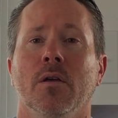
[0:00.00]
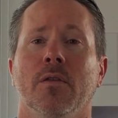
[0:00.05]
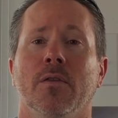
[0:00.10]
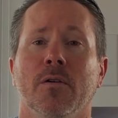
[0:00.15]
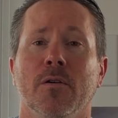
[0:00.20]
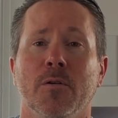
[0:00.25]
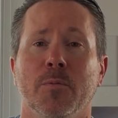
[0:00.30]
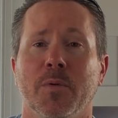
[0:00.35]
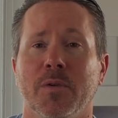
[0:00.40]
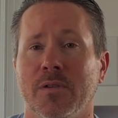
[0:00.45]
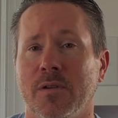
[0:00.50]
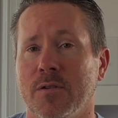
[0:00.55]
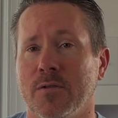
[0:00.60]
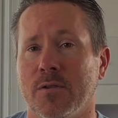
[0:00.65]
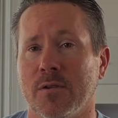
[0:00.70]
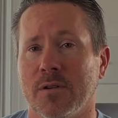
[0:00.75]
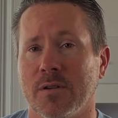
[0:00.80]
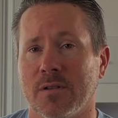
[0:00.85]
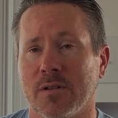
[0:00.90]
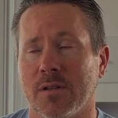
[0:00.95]
Third
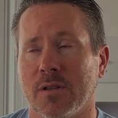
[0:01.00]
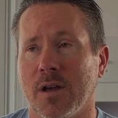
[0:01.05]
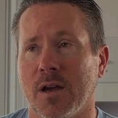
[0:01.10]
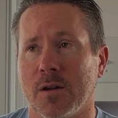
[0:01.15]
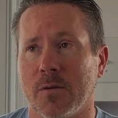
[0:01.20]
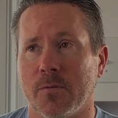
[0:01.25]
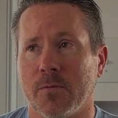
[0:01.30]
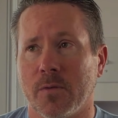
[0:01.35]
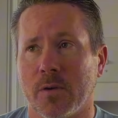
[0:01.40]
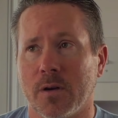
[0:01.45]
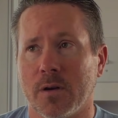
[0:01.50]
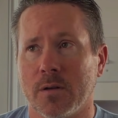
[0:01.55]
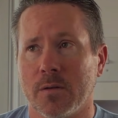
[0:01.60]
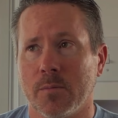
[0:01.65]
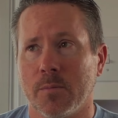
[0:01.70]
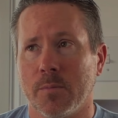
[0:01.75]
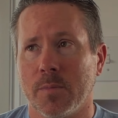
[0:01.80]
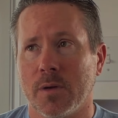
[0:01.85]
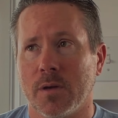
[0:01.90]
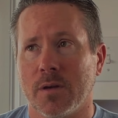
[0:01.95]
position is a lot of
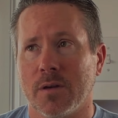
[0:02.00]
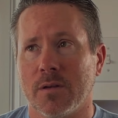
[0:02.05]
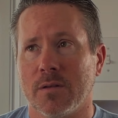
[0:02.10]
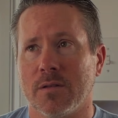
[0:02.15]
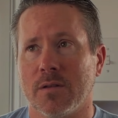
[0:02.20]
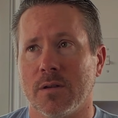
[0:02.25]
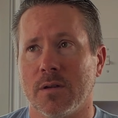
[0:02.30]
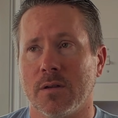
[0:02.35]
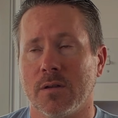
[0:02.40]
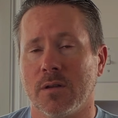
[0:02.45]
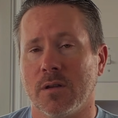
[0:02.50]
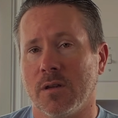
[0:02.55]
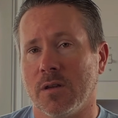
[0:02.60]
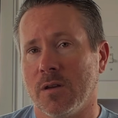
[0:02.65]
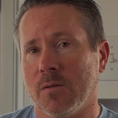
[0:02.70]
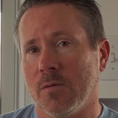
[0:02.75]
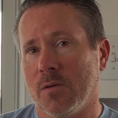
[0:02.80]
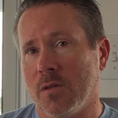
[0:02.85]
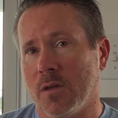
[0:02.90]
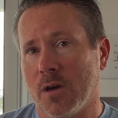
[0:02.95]
fun because it can
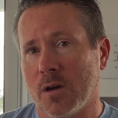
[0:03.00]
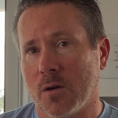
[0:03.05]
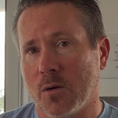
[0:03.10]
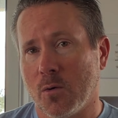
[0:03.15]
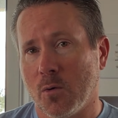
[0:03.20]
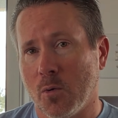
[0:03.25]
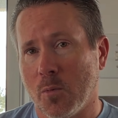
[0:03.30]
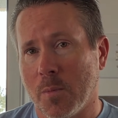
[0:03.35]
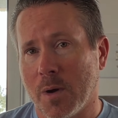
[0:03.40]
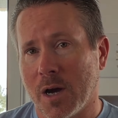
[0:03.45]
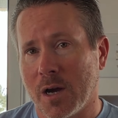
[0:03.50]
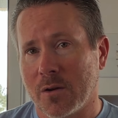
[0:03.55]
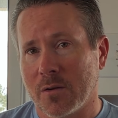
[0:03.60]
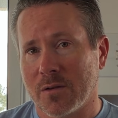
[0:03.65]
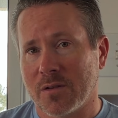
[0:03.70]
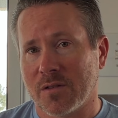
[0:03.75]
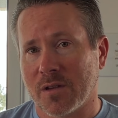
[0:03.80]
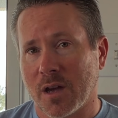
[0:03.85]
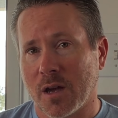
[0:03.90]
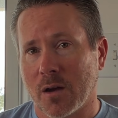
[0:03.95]
give you that cool minor
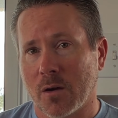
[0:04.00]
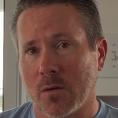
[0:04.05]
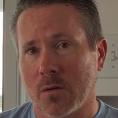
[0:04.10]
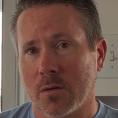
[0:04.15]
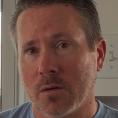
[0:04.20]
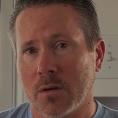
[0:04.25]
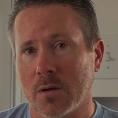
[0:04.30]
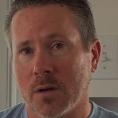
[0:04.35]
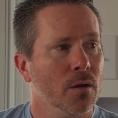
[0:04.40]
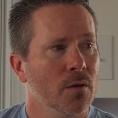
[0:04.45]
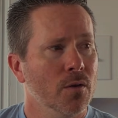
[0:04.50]
sound.